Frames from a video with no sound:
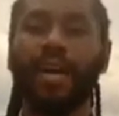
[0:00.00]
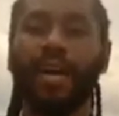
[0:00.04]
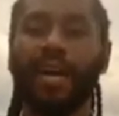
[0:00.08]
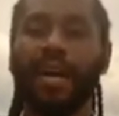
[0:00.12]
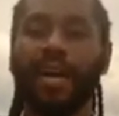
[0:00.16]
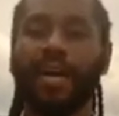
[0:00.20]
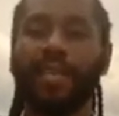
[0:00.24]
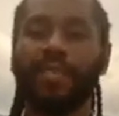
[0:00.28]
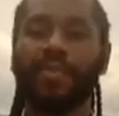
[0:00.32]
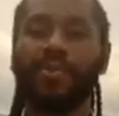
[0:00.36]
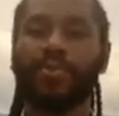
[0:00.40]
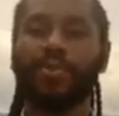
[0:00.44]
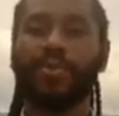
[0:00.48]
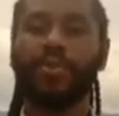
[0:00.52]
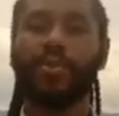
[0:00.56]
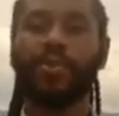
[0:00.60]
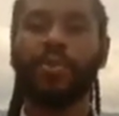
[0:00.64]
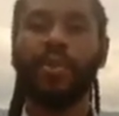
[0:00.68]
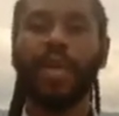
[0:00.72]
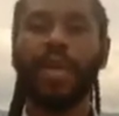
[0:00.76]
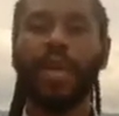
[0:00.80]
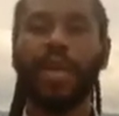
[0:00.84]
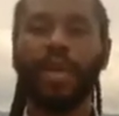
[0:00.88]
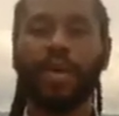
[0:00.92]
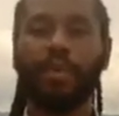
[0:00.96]
has to
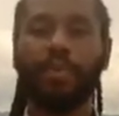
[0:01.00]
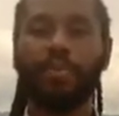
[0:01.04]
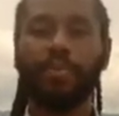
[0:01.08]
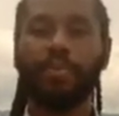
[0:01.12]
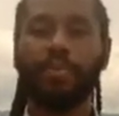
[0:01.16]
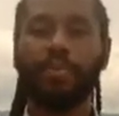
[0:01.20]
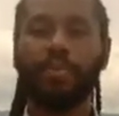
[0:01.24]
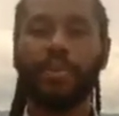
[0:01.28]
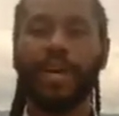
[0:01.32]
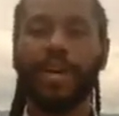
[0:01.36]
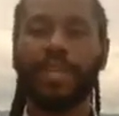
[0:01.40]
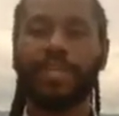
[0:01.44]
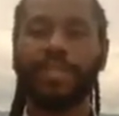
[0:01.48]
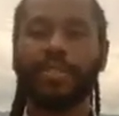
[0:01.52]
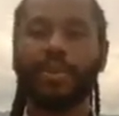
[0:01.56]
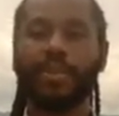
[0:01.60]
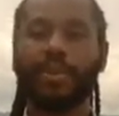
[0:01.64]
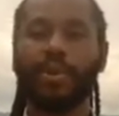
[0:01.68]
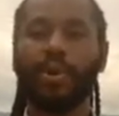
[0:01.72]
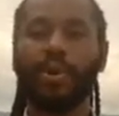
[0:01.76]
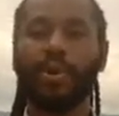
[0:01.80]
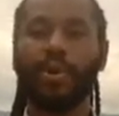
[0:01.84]
well up, has to